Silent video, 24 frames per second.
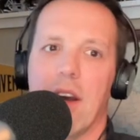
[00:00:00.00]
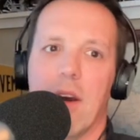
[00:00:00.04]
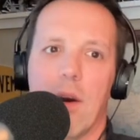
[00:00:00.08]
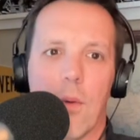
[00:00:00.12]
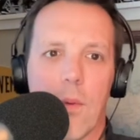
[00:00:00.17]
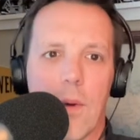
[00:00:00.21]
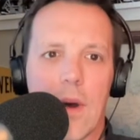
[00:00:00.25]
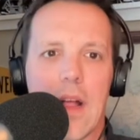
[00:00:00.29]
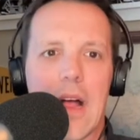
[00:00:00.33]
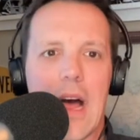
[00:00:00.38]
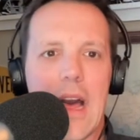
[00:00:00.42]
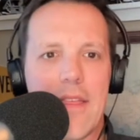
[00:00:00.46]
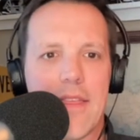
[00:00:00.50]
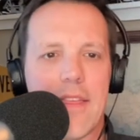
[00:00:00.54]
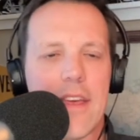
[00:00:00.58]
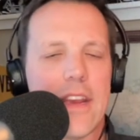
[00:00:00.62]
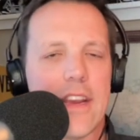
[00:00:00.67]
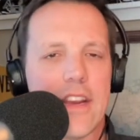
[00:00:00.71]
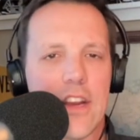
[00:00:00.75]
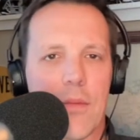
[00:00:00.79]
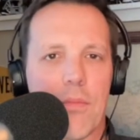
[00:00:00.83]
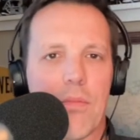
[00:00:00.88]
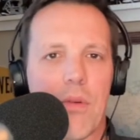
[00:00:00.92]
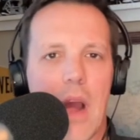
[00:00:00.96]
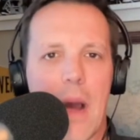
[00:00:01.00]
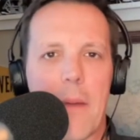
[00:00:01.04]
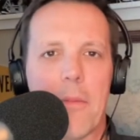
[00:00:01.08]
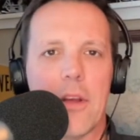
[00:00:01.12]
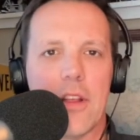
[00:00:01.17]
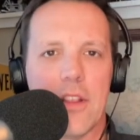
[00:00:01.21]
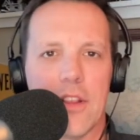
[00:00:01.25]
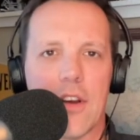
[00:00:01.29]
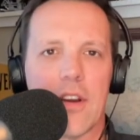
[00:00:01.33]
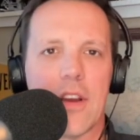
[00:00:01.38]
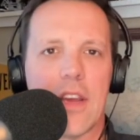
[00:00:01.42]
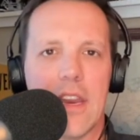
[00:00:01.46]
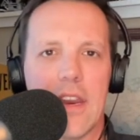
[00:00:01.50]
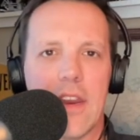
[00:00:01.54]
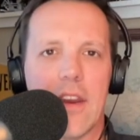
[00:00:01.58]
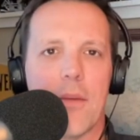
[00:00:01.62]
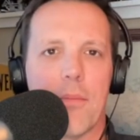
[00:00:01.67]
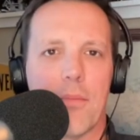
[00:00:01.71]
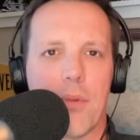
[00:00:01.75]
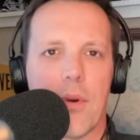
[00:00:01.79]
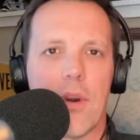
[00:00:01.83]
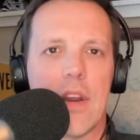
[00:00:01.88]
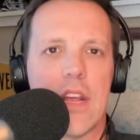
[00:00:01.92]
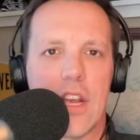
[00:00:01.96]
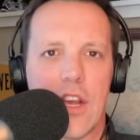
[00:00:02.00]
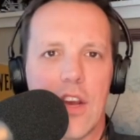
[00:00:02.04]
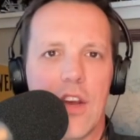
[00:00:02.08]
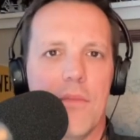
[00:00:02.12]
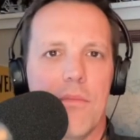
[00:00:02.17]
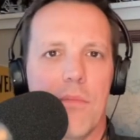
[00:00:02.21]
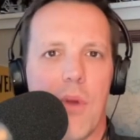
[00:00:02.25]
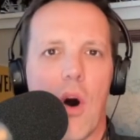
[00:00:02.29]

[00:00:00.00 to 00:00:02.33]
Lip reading: well, I think you're probably looking at a pretty good